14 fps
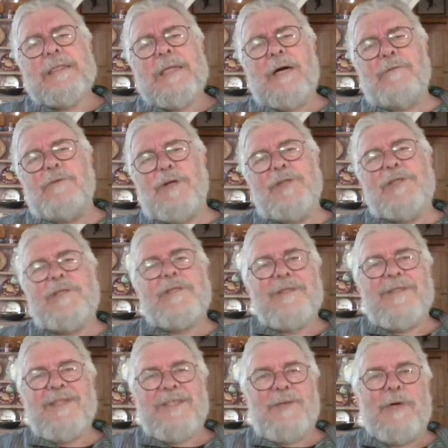Now, of course,
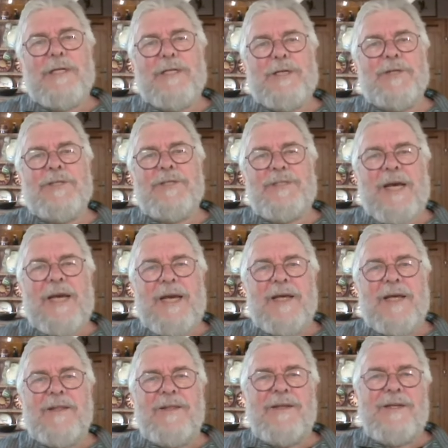there's the well-known
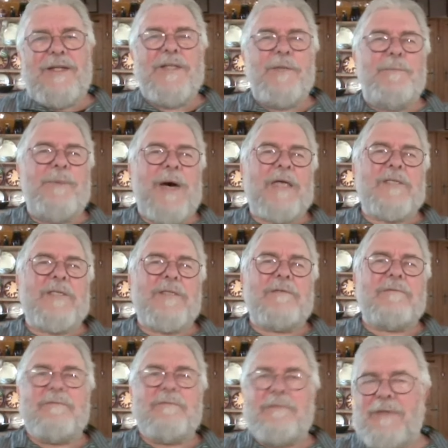saying that in the past,
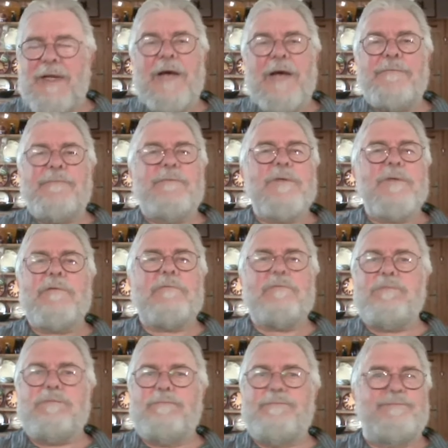life was
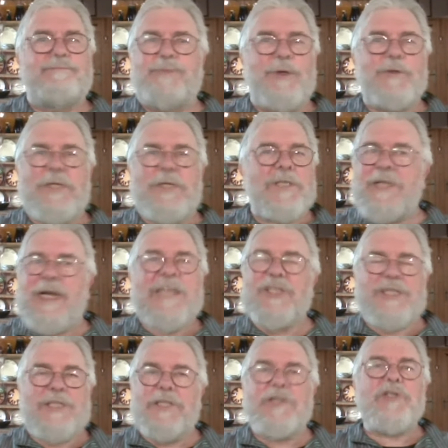brutish,
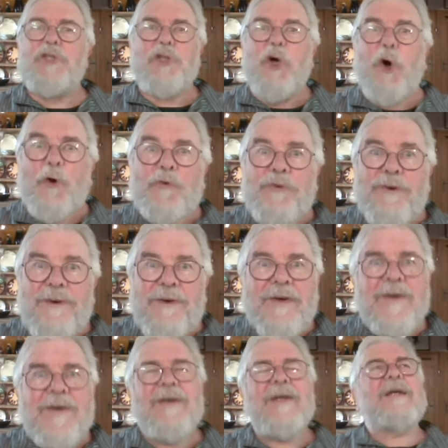nasty, and short.
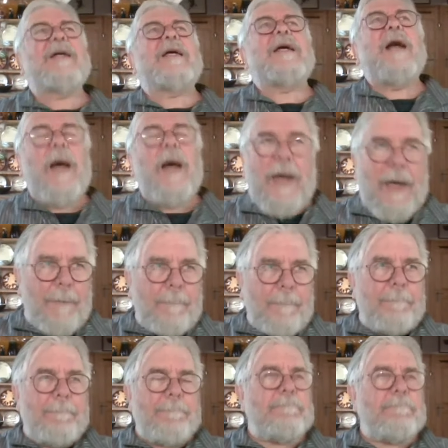
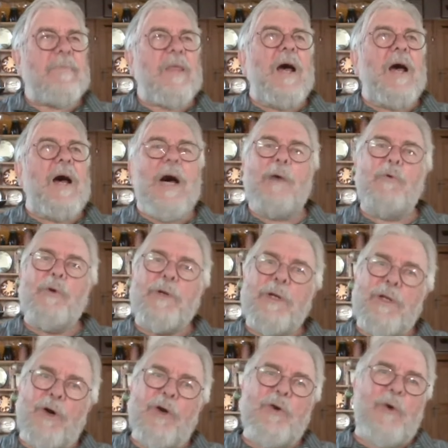I wouldn't
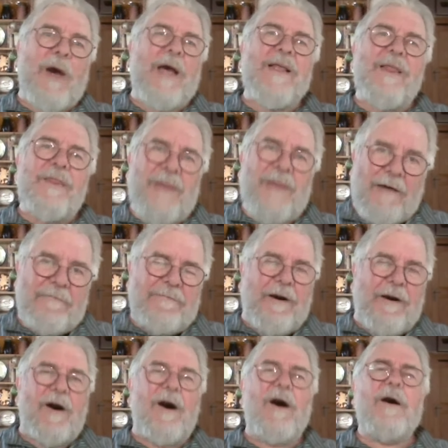go quite that
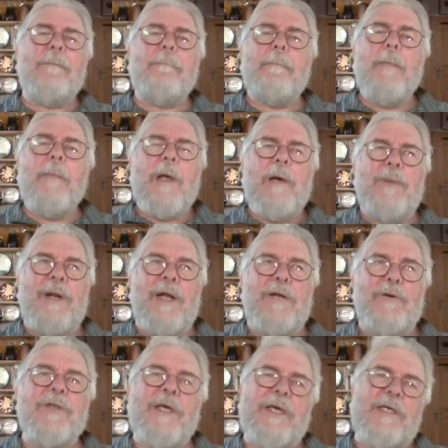far. But I
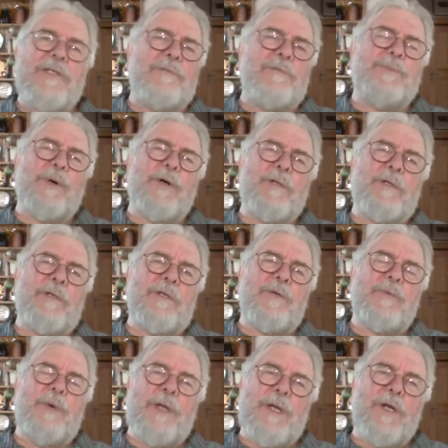do think it's important that
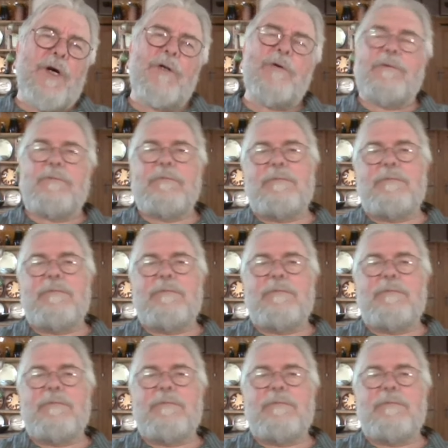we don't